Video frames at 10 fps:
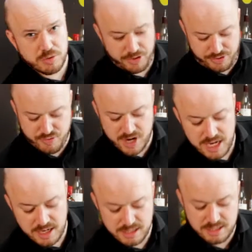2 or
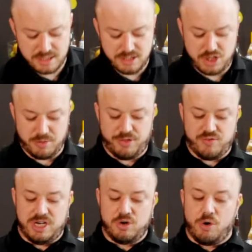
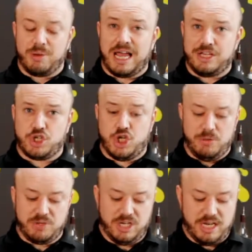3 normal ice cubes.